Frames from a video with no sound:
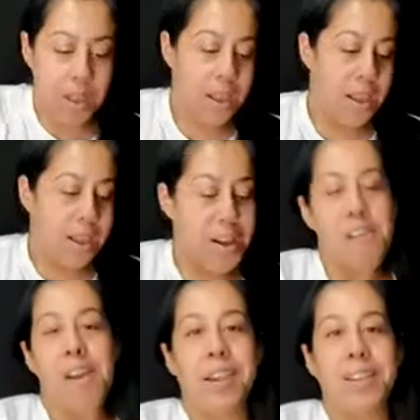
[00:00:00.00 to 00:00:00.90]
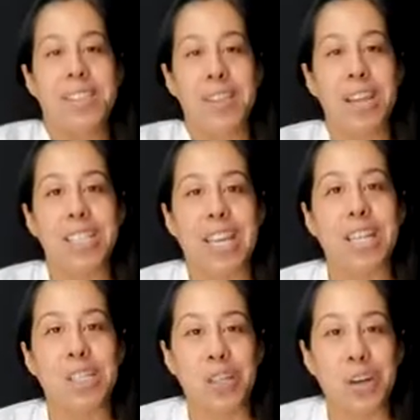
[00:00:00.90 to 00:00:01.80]
All right, so let's
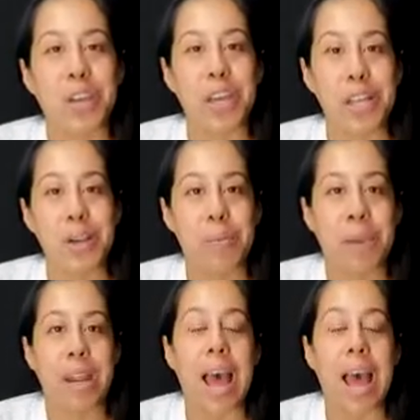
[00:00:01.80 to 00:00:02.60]
get to cooking a little bit.